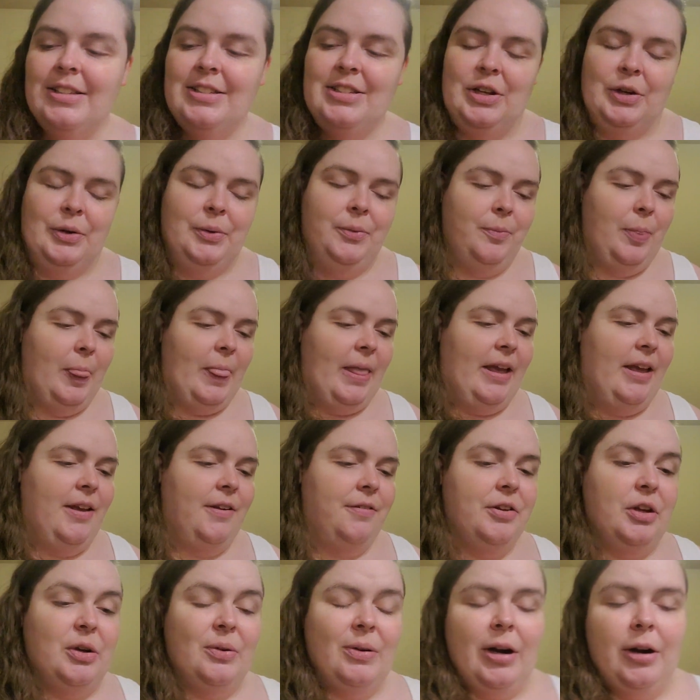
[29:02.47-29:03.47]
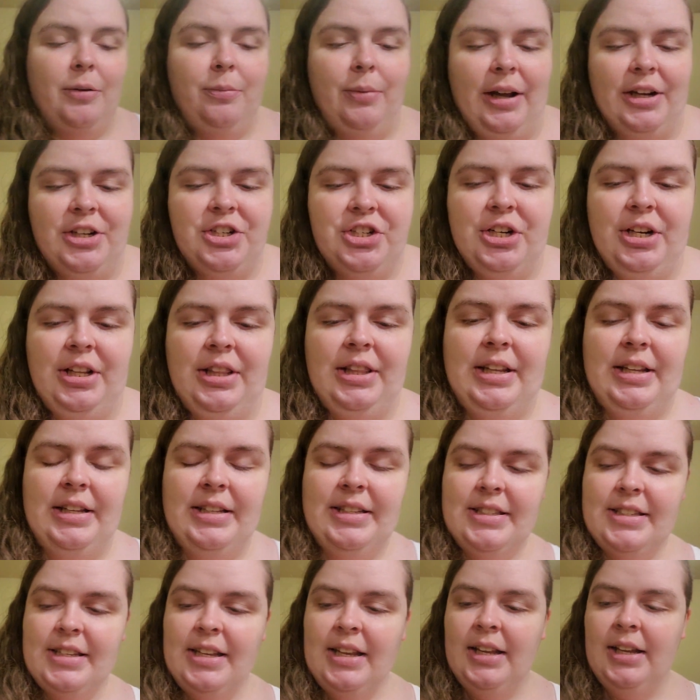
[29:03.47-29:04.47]
So if you are watching
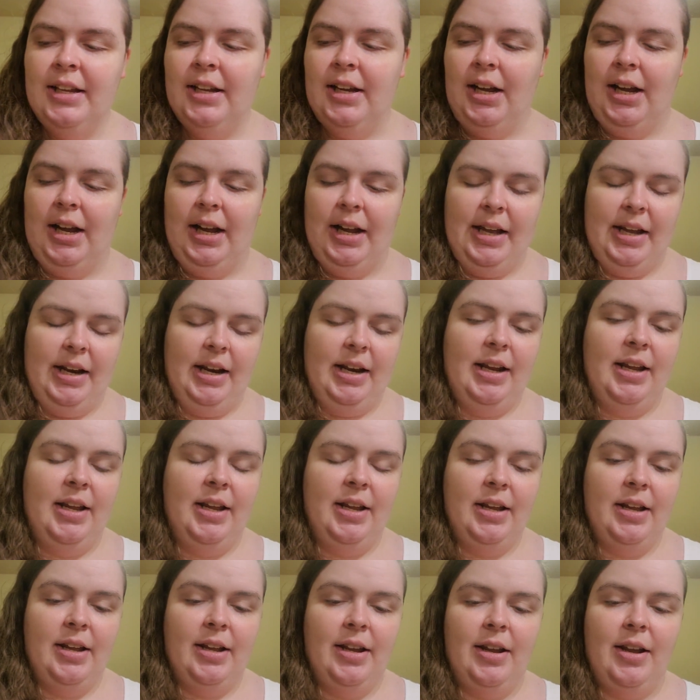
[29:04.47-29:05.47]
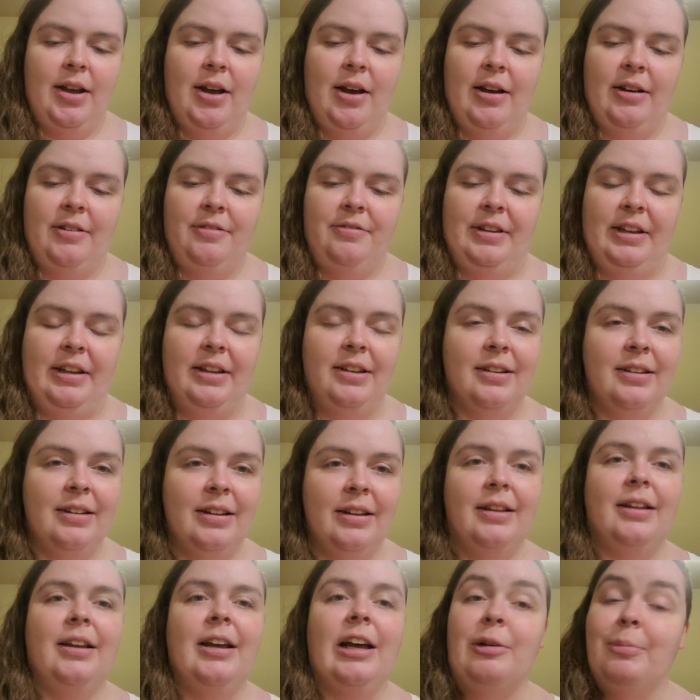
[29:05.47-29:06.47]
this on Coffee,
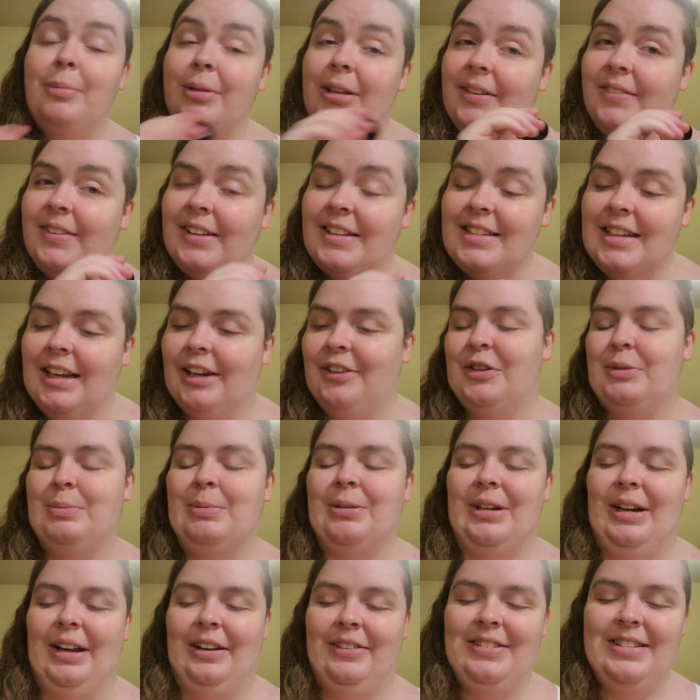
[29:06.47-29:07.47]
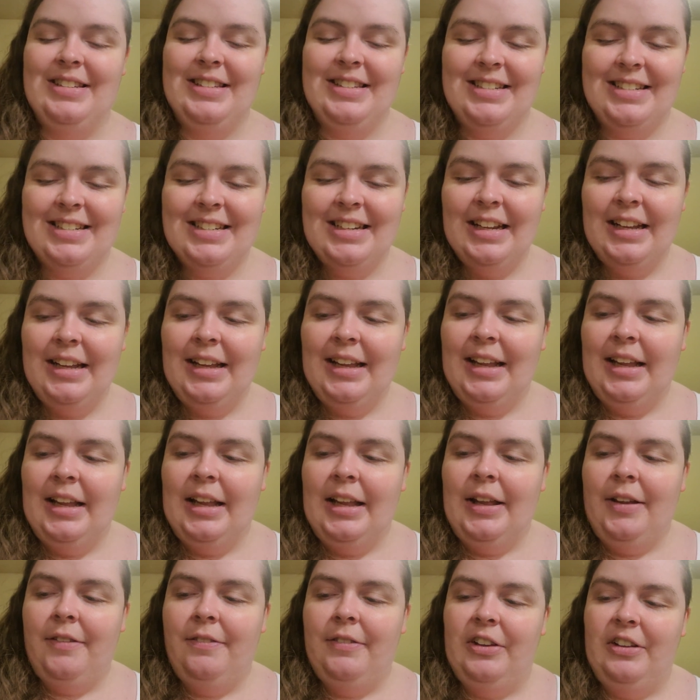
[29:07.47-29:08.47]
I believe that's how it's pronounced,
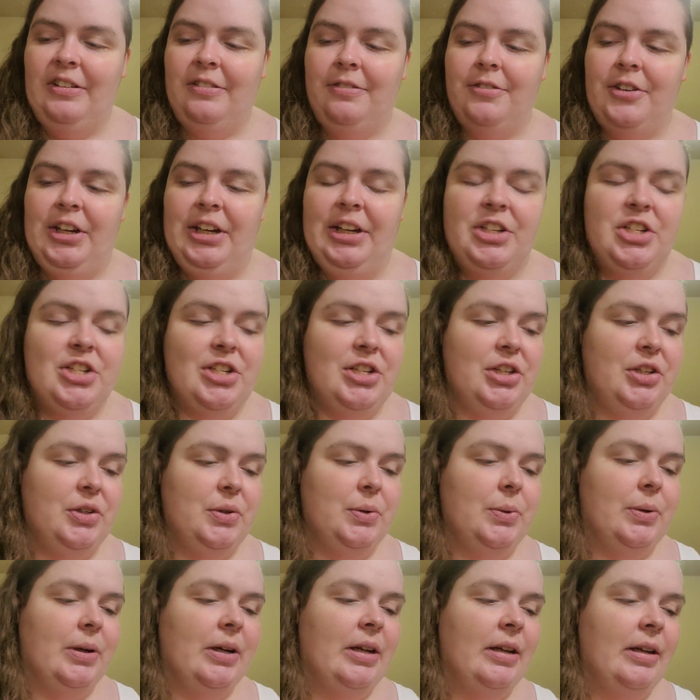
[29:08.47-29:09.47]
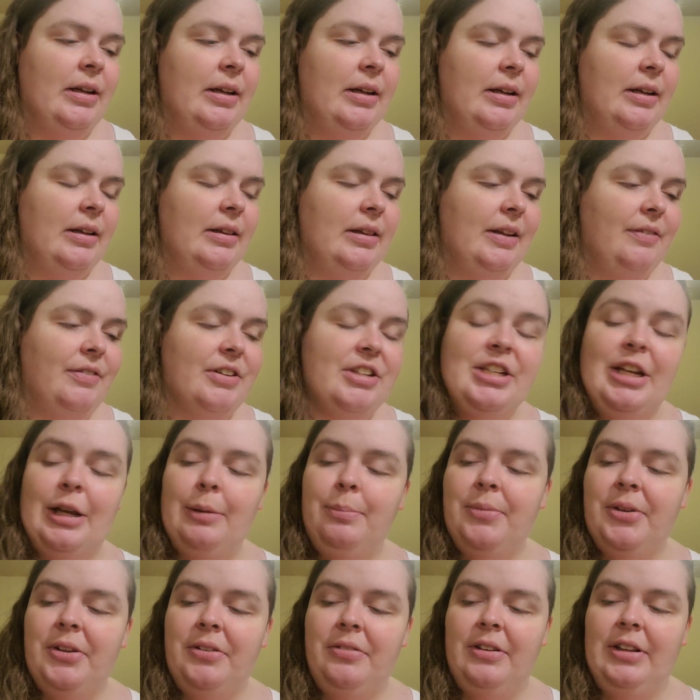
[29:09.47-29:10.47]
feel free to leave a
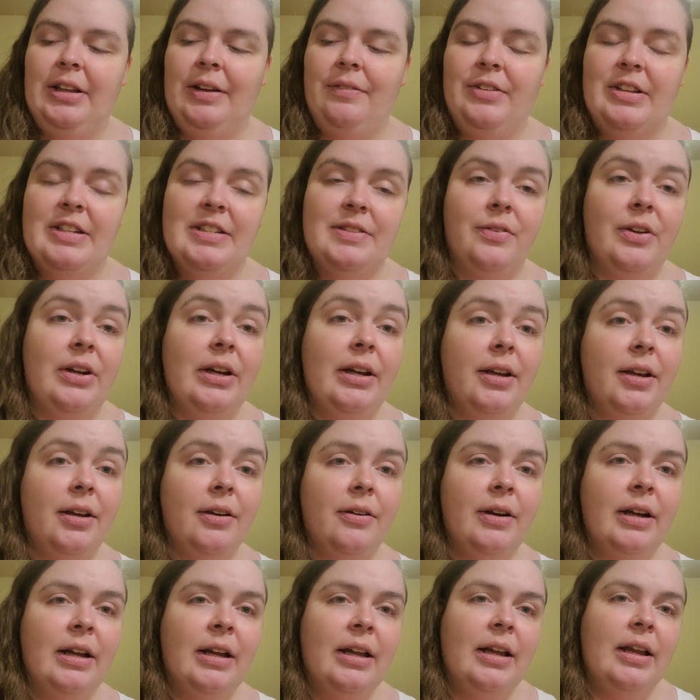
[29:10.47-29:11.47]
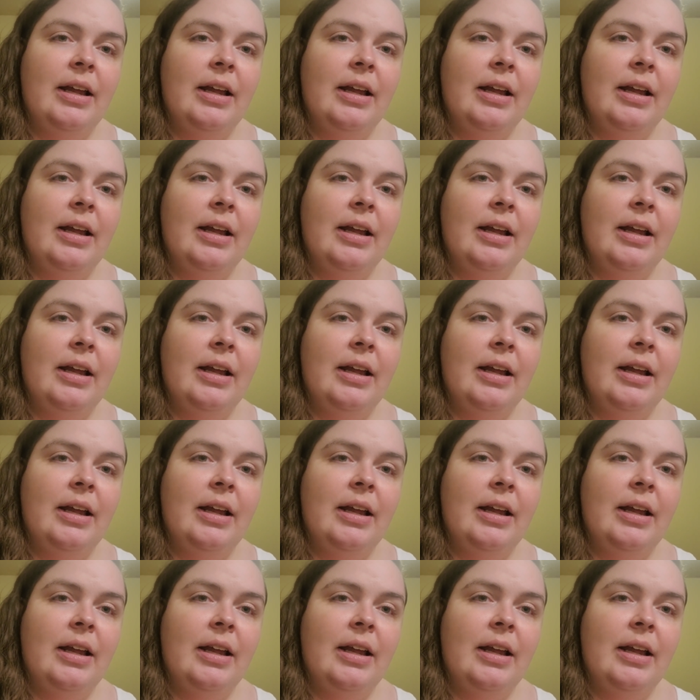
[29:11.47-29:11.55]
tip if you love this video.